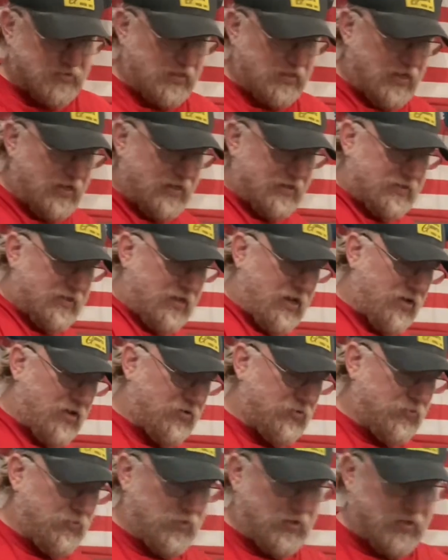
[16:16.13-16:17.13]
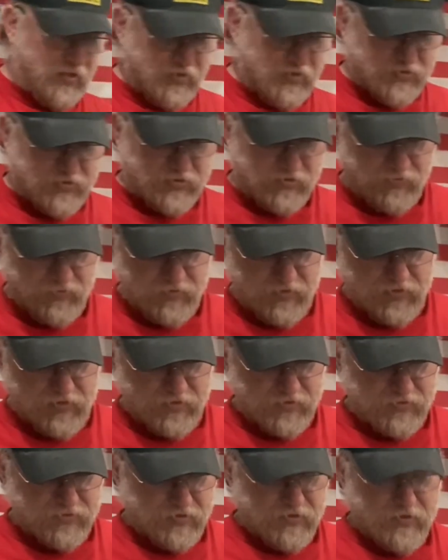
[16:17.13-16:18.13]
add counterweights to
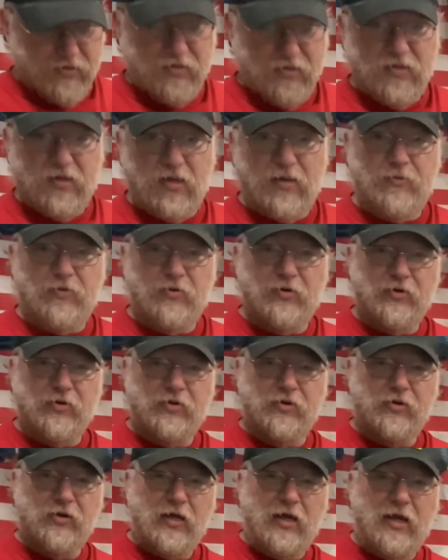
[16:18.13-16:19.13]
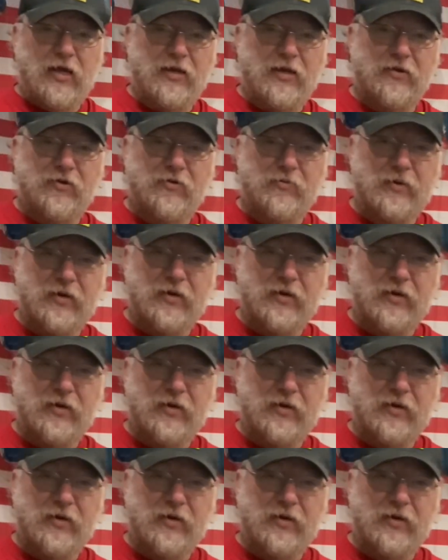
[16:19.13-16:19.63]
this. Now I'm going to do a little anal on my